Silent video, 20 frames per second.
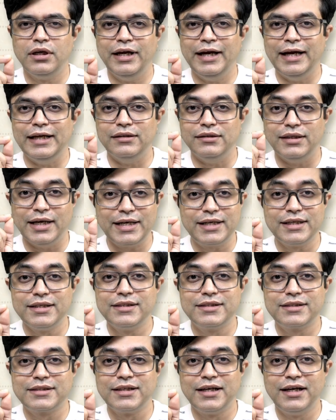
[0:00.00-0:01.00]
and that
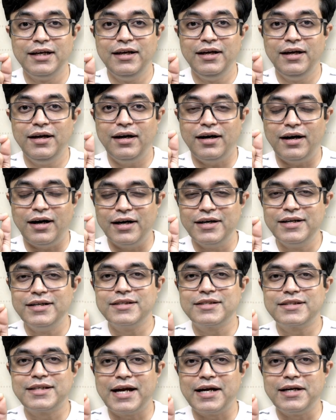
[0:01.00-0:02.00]
is
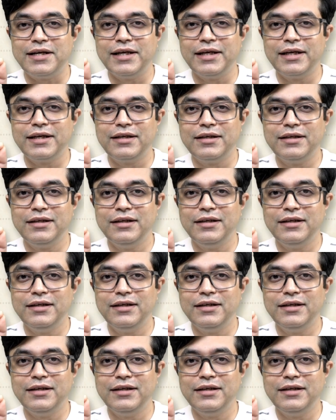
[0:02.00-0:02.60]
understanding